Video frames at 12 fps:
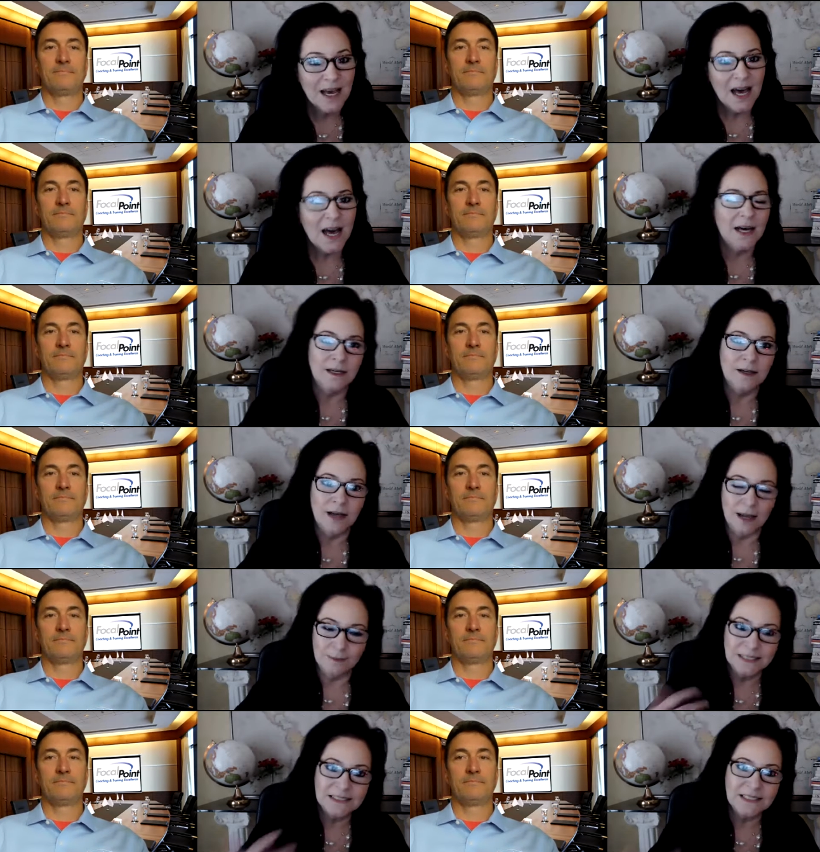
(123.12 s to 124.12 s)
Speaker 1: uh, a
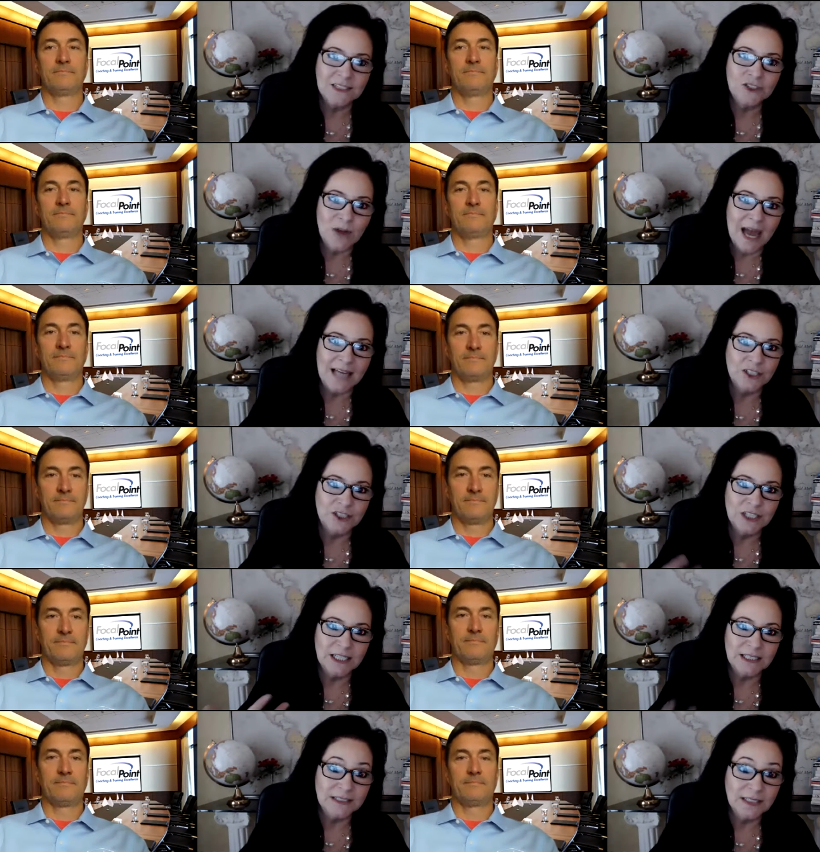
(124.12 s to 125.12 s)
business
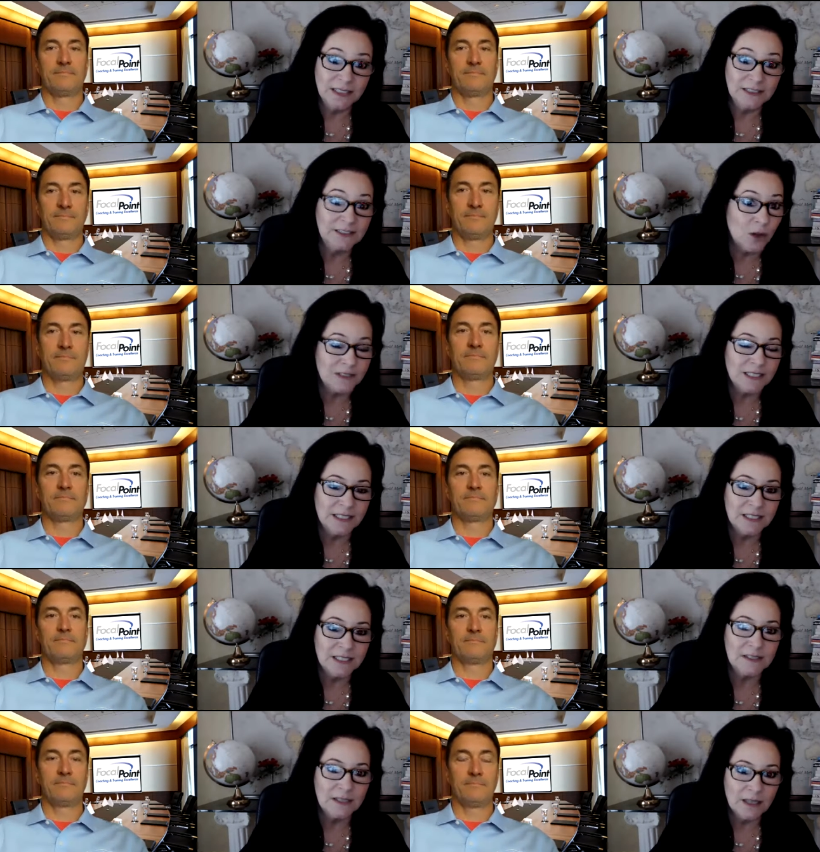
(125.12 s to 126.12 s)
strategist,
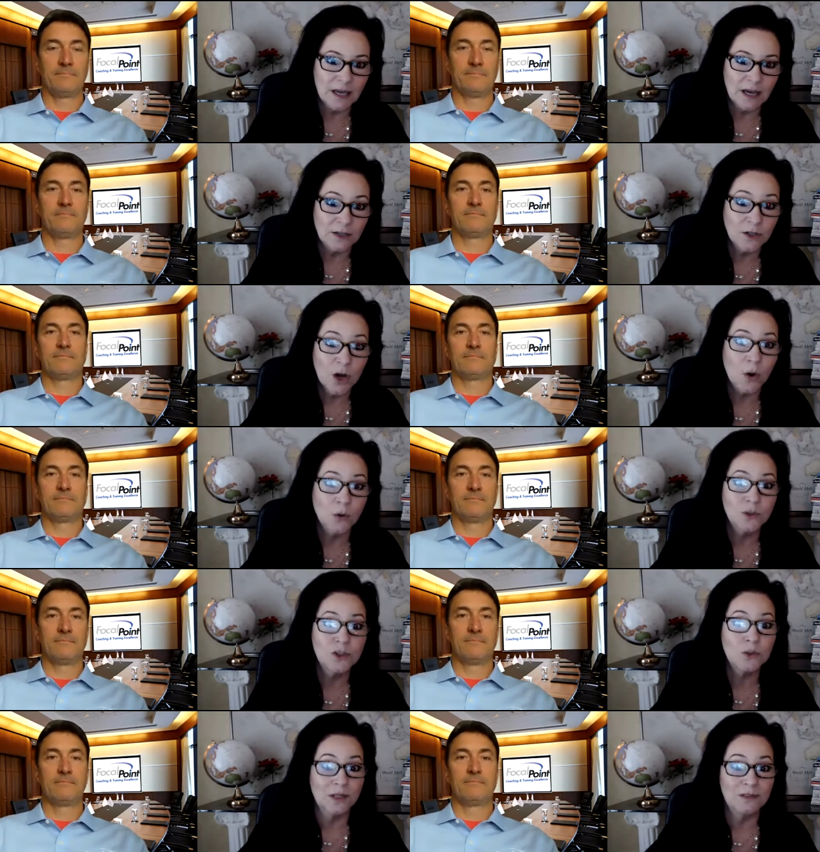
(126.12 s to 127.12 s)
consultant, uh,
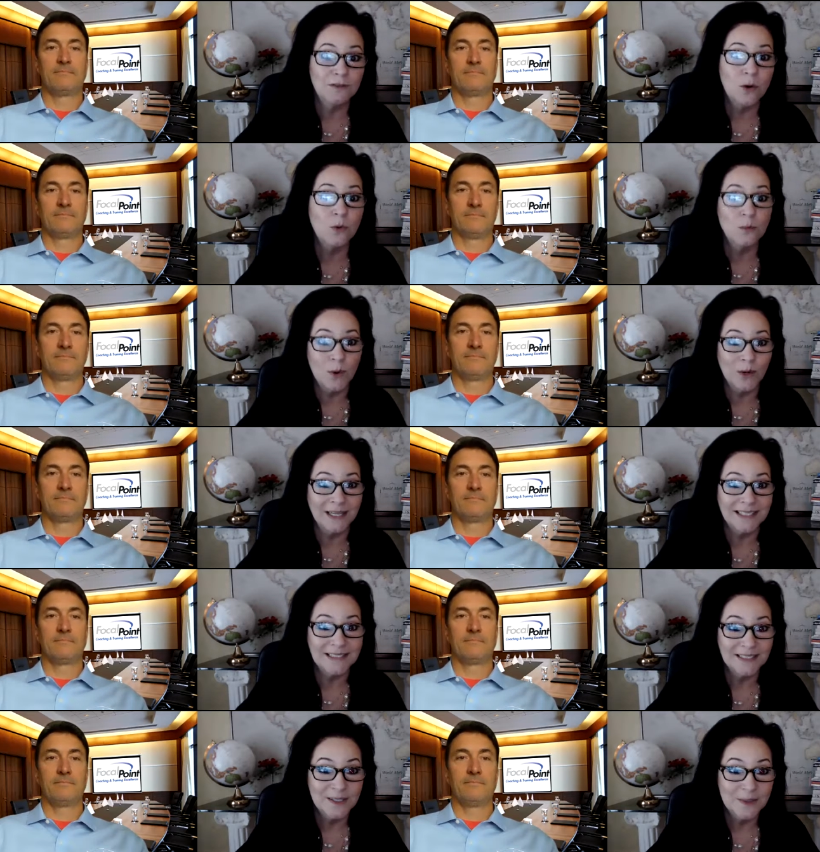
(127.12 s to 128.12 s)
coach with Focal Point.
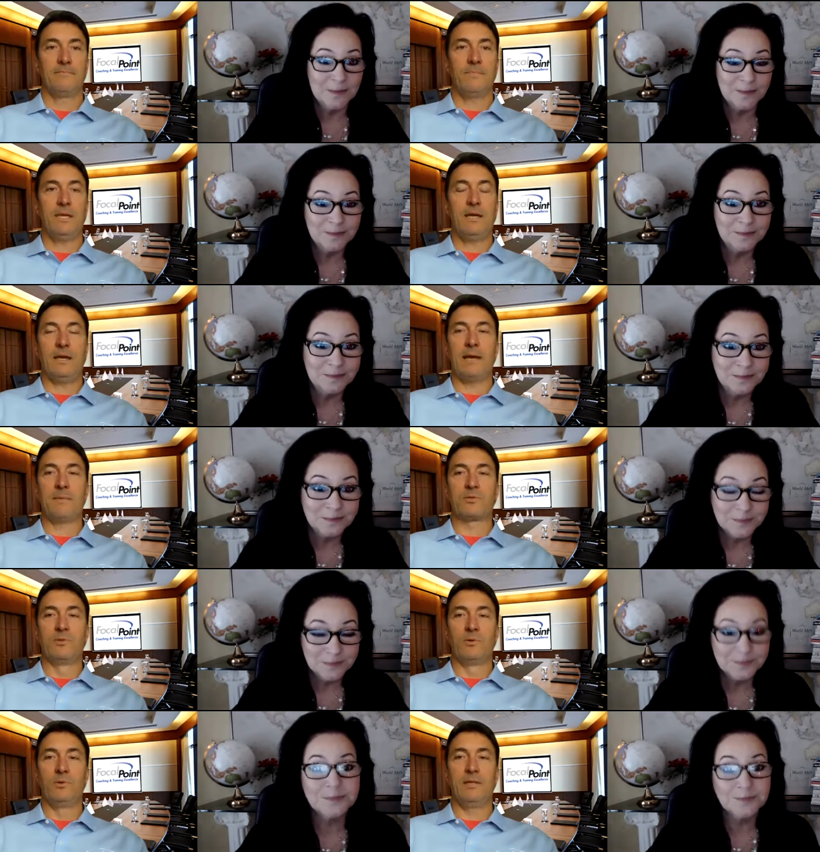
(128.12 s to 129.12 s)
Speaker 2: Yeah,
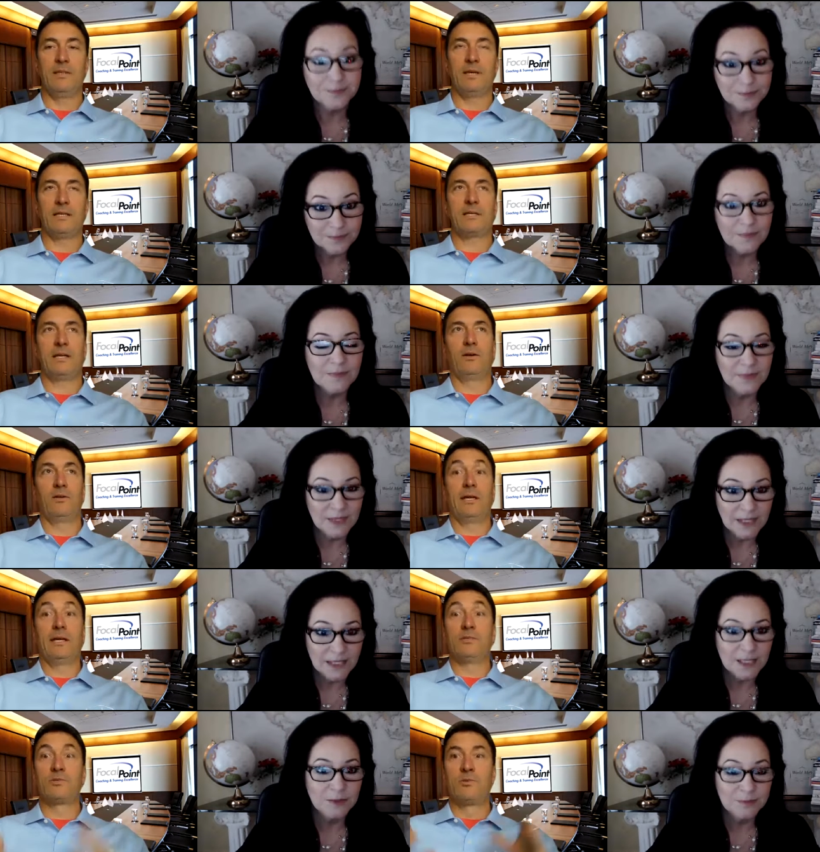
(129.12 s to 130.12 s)
absolutely. Thanks, Carol.
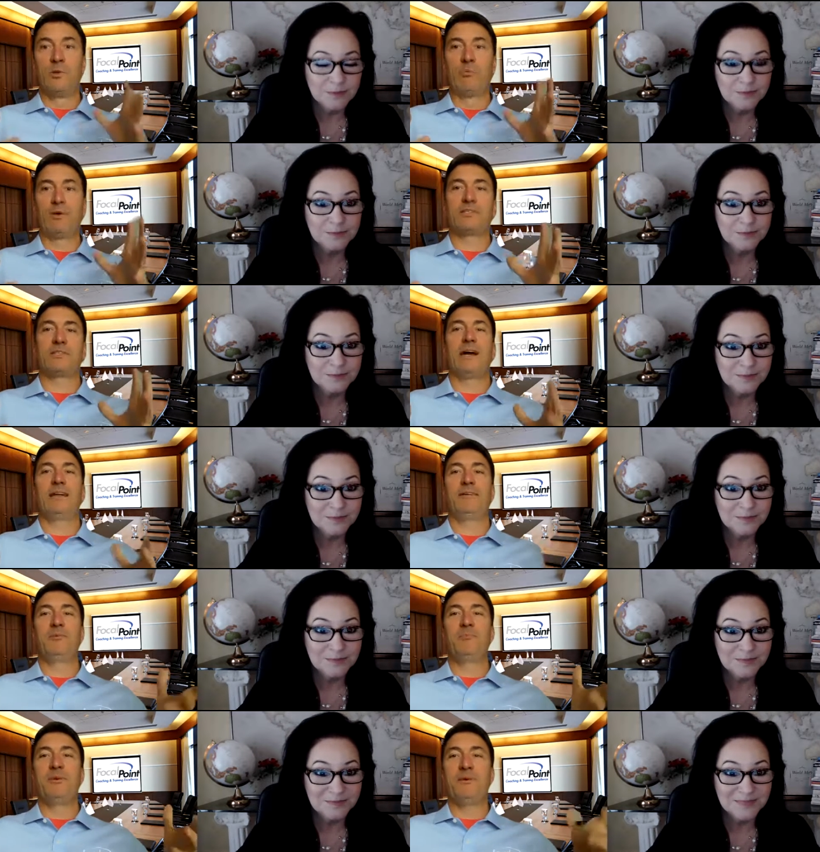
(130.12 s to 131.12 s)
And super excited
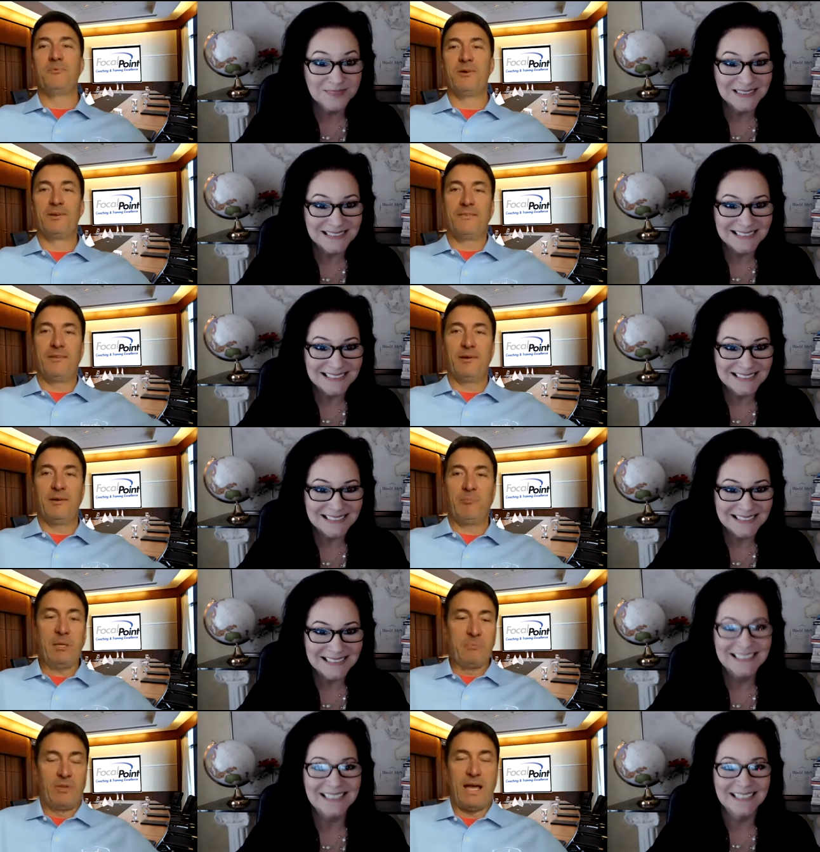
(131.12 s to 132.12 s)
to be one of the
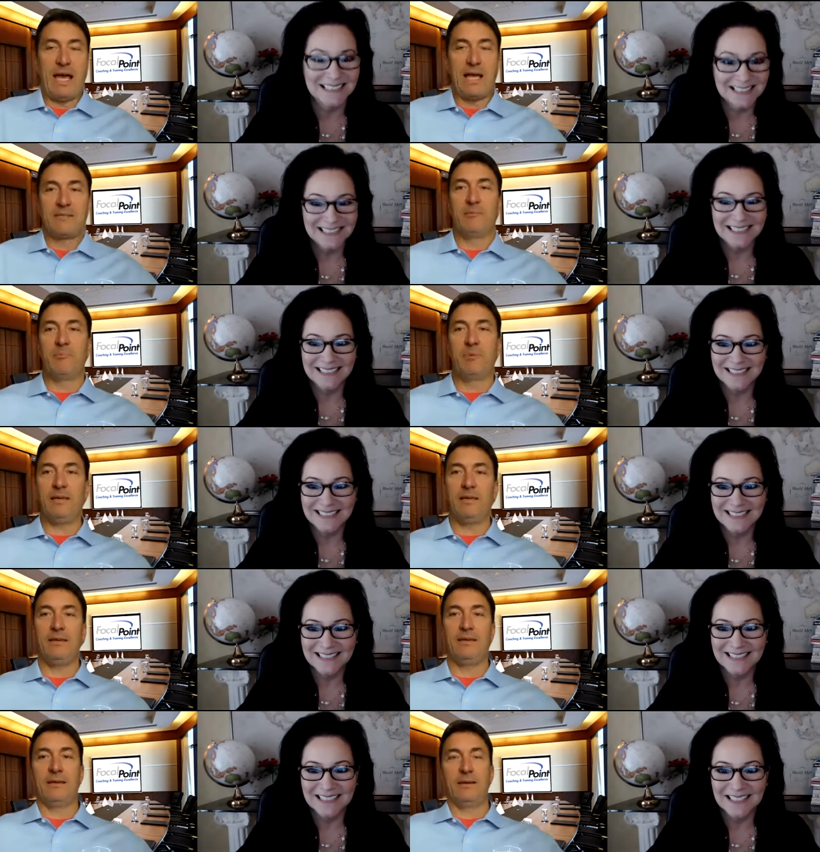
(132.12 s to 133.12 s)
people asked to
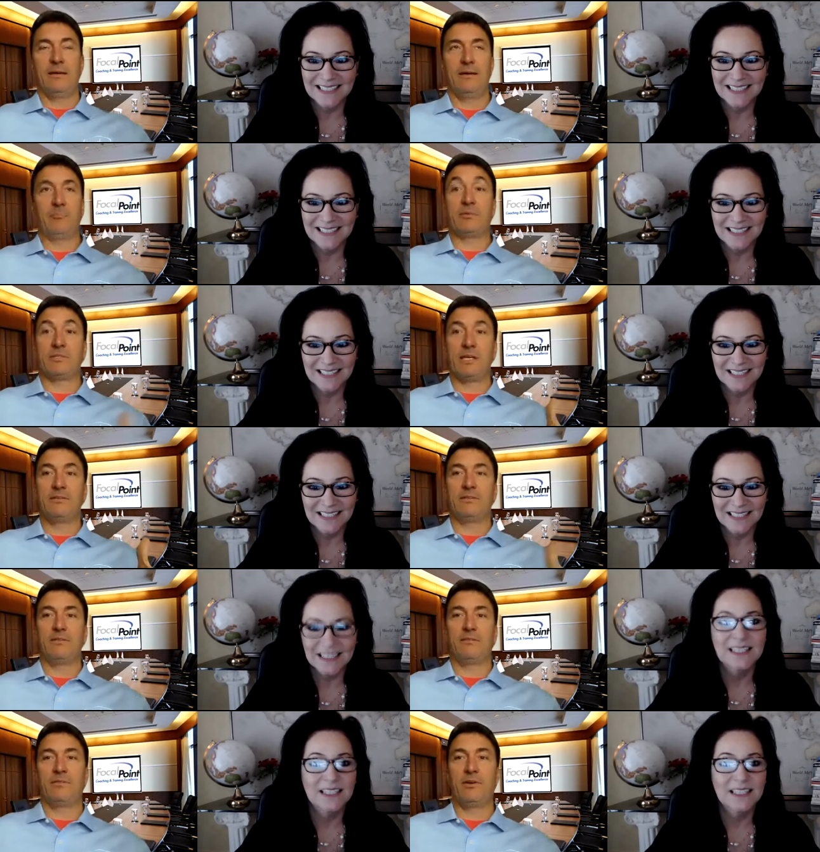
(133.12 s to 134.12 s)
be a uh, presenter for